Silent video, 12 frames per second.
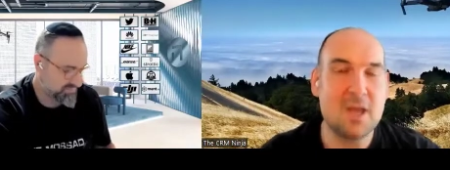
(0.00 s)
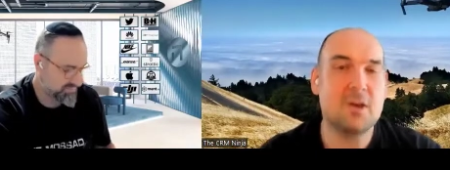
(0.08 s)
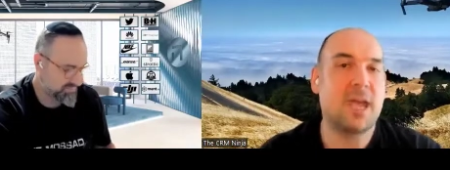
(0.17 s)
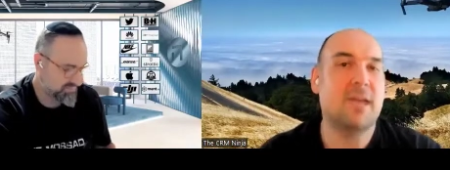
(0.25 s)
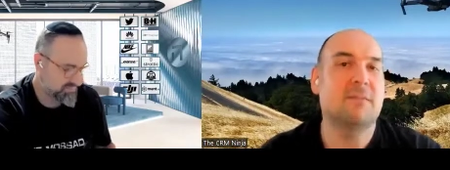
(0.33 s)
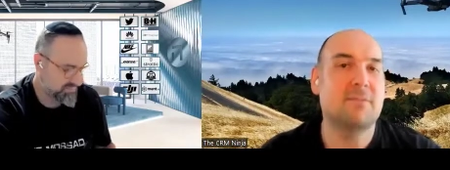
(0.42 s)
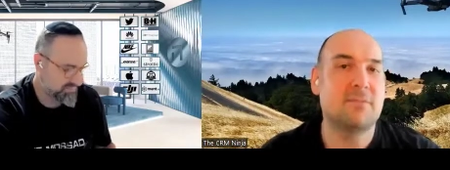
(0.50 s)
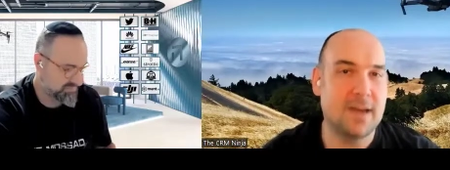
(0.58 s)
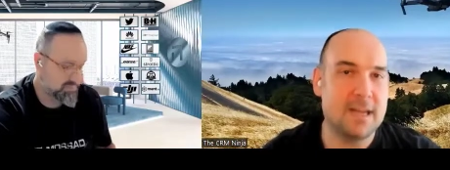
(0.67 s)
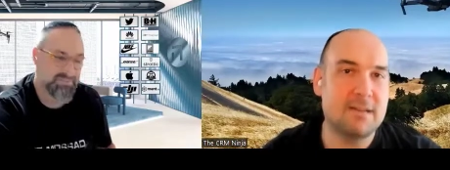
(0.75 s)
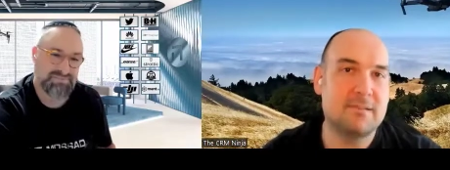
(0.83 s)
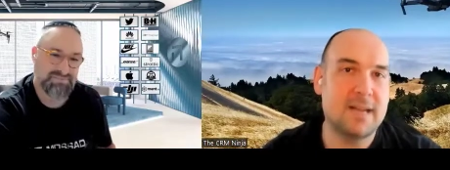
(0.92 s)
Speaker 1: Okay,
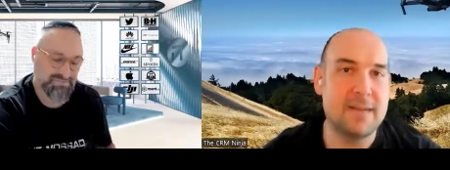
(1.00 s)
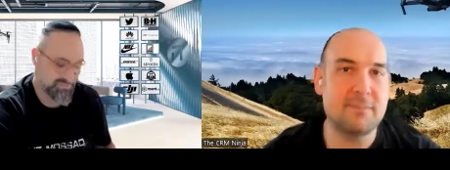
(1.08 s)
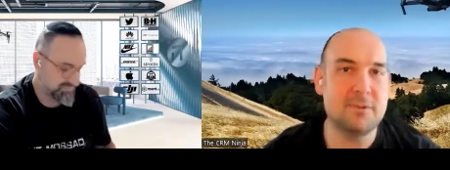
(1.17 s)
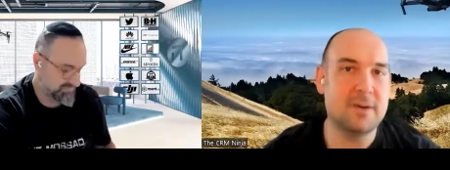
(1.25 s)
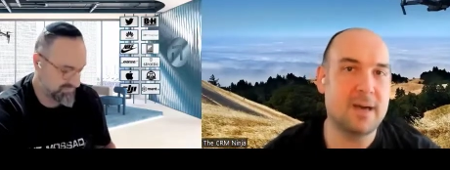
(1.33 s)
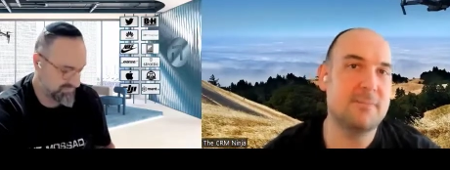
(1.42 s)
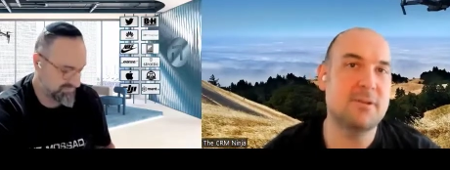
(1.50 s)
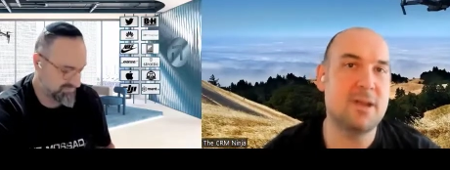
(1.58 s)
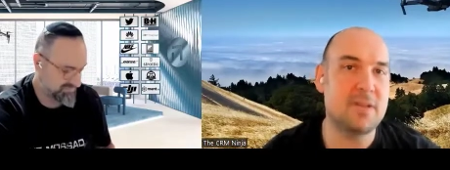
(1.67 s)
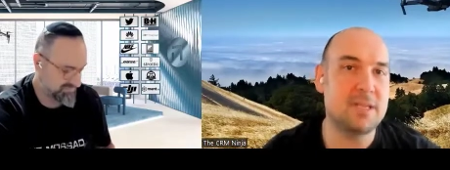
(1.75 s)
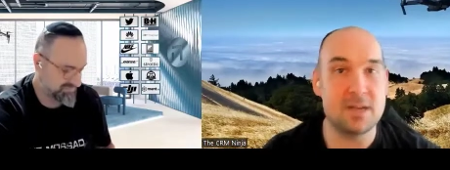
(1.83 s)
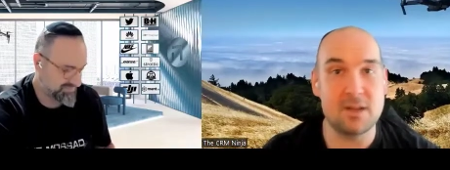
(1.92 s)
fine. I will I
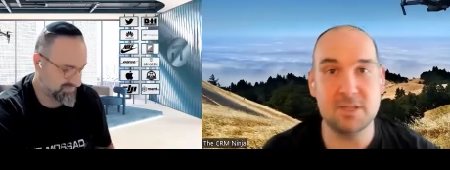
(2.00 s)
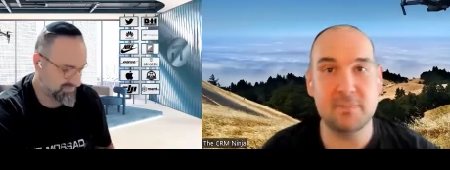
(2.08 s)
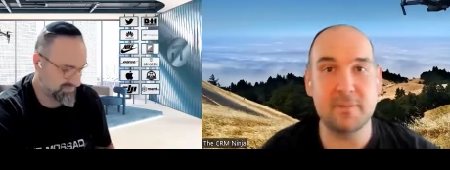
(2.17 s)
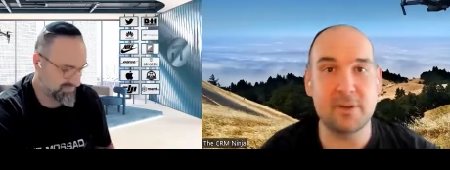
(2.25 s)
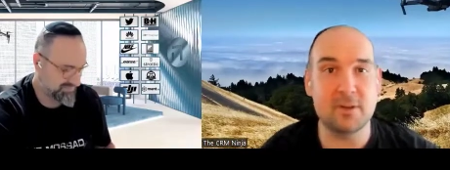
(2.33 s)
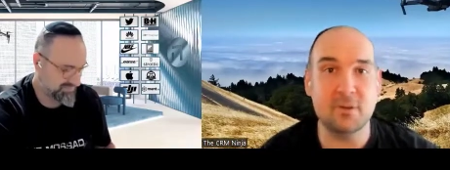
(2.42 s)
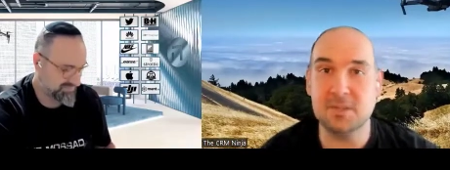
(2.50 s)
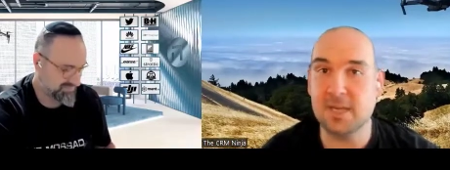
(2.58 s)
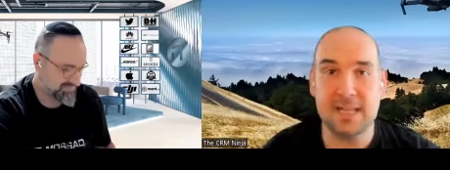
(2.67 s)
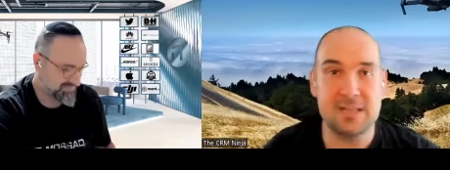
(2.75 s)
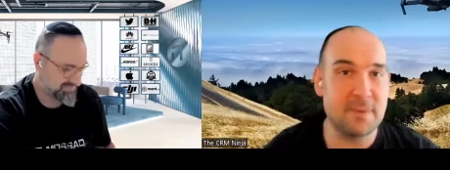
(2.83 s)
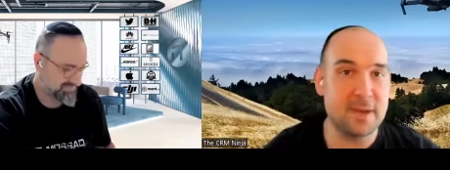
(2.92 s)
will note this. I know this has been
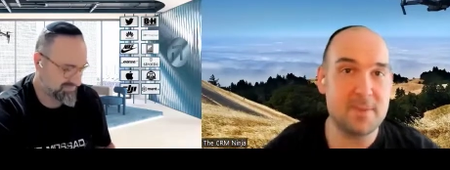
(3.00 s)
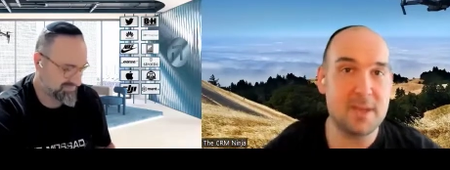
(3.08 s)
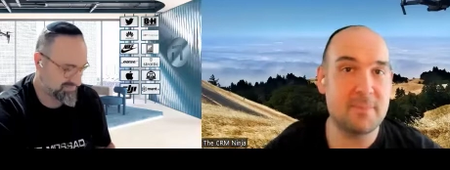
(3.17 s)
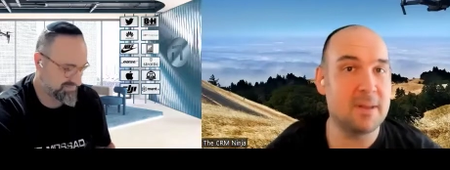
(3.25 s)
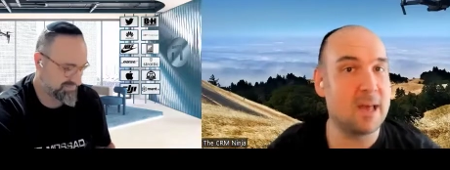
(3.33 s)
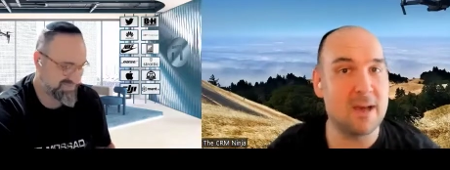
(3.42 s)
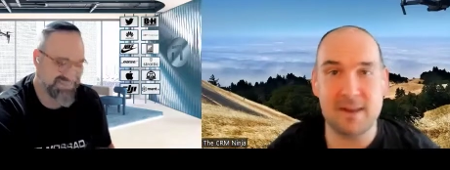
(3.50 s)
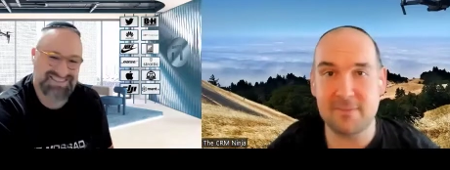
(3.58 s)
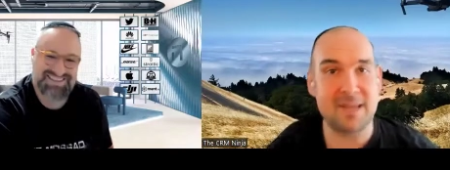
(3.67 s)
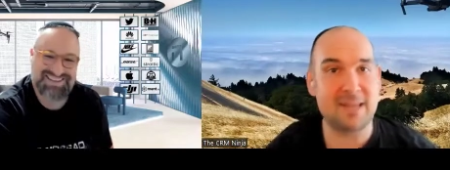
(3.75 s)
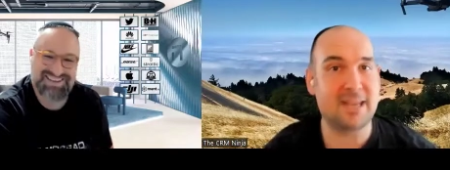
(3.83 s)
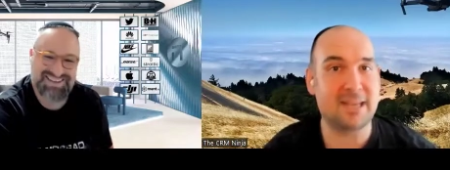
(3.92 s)
recorded. I don't mind people.
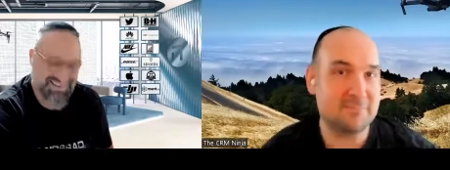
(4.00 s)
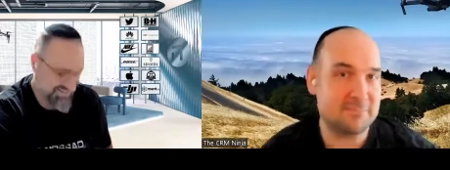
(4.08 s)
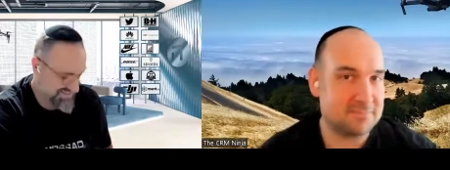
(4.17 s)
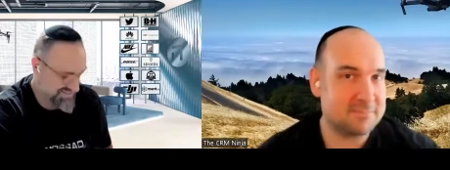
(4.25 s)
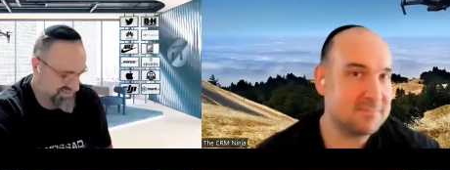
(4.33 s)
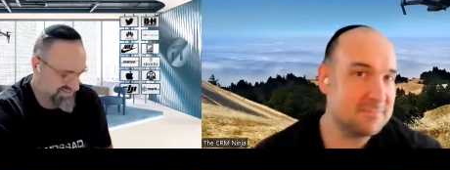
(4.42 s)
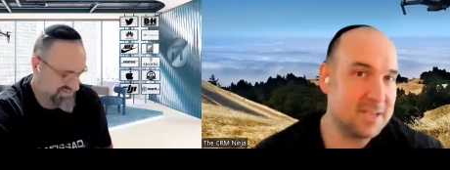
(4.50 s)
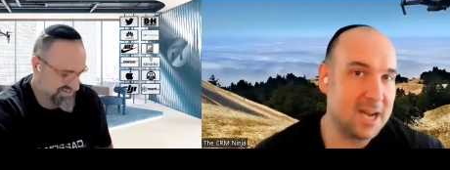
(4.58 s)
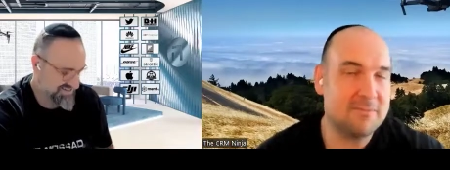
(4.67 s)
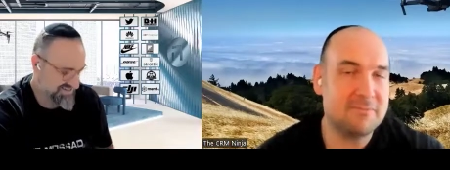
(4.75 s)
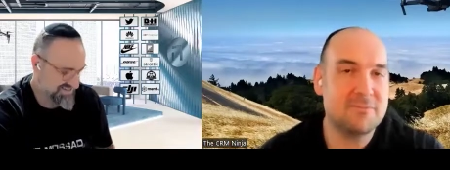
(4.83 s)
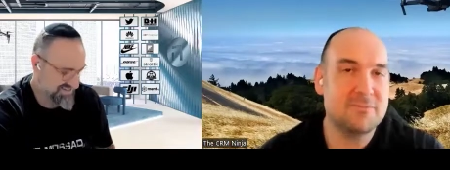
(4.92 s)
I'll admit that,
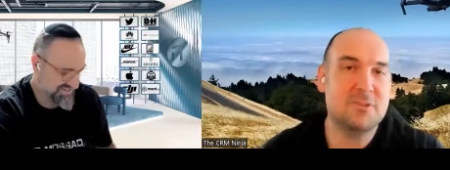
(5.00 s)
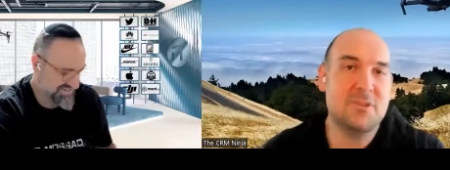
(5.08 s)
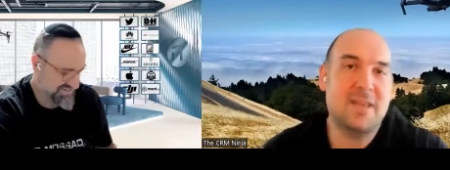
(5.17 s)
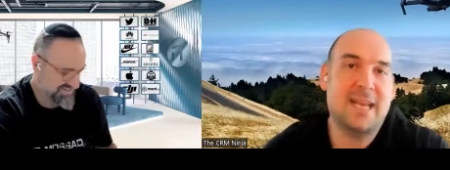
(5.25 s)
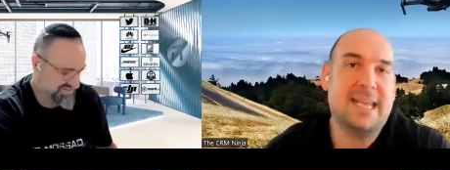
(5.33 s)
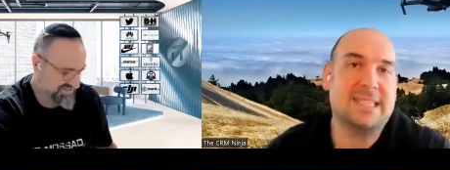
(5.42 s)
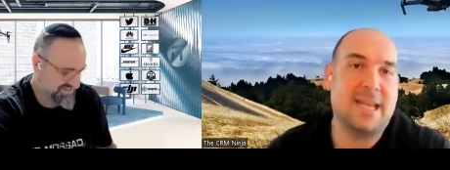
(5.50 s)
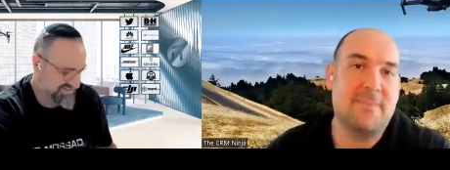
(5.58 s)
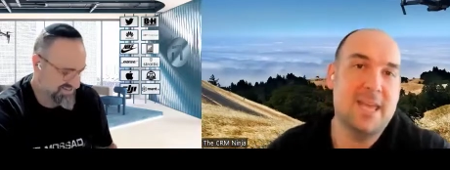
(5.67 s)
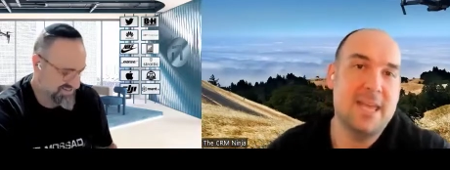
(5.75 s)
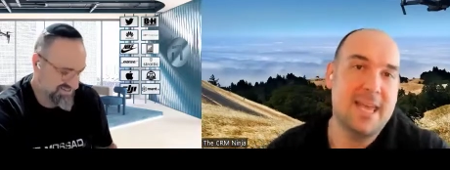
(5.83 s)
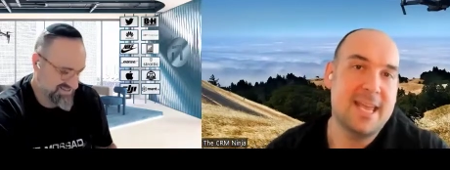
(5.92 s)
you know, we'll do that next
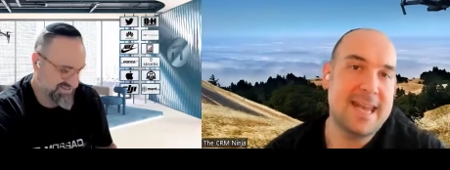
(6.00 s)
time.